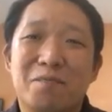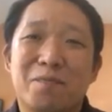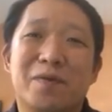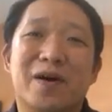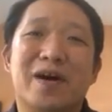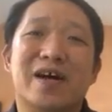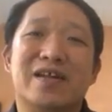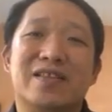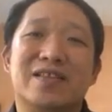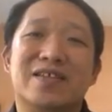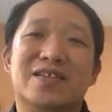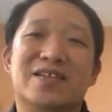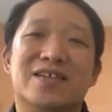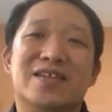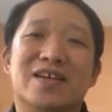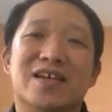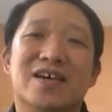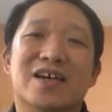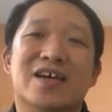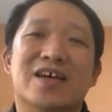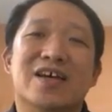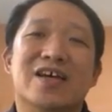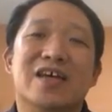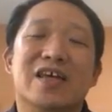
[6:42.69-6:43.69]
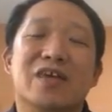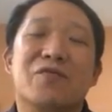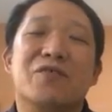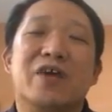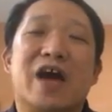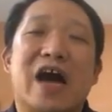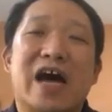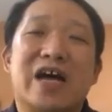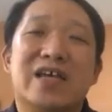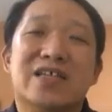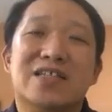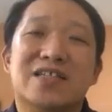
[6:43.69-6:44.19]
But if
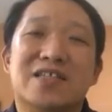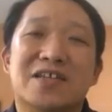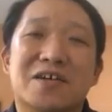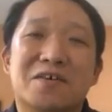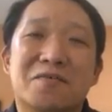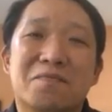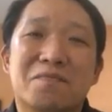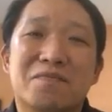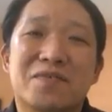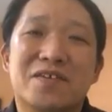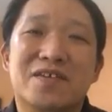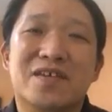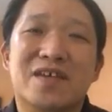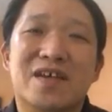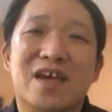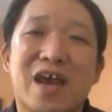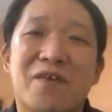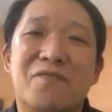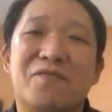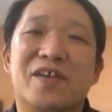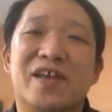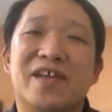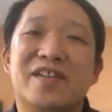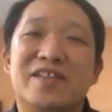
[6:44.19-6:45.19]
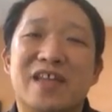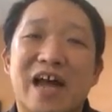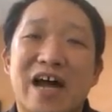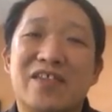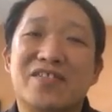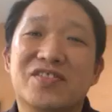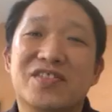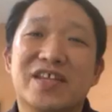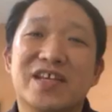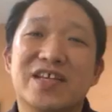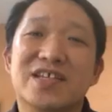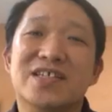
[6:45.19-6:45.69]
you ask them, have they
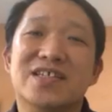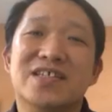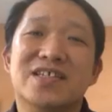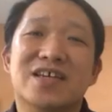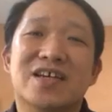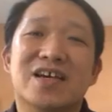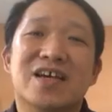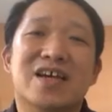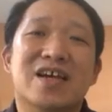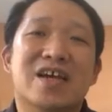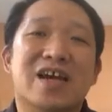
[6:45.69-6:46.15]
done this?